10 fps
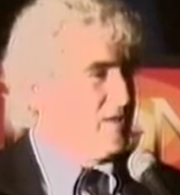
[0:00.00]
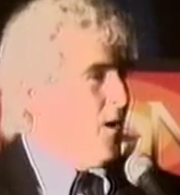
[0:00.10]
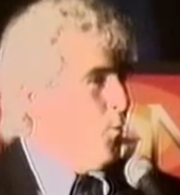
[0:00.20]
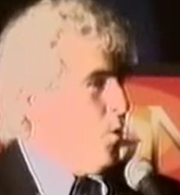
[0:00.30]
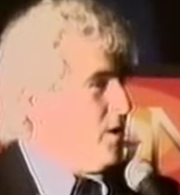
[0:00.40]

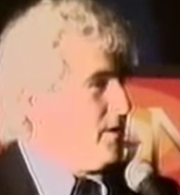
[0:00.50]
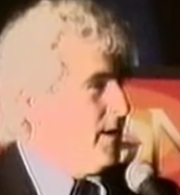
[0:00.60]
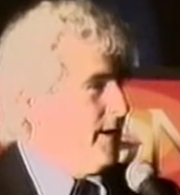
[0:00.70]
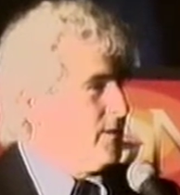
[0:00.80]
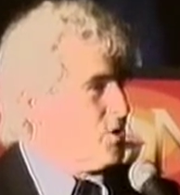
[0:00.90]
aren't working
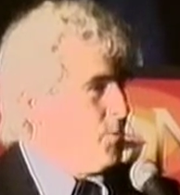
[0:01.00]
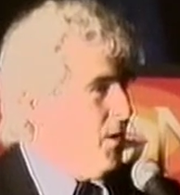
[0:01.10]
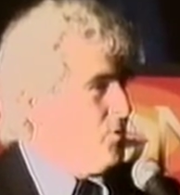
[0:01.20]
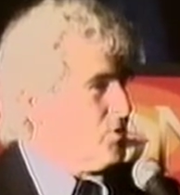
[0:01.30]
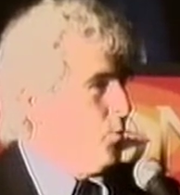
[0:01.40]
like they're
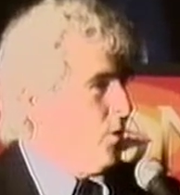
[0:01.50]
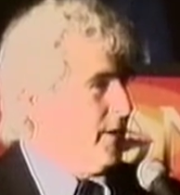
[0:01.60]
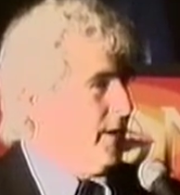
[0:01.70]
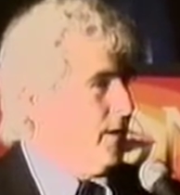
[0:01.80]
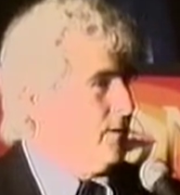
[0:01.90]
supposed to
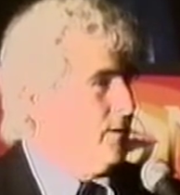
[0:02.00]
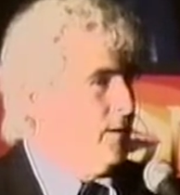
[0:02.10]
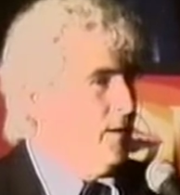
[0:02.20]
work here.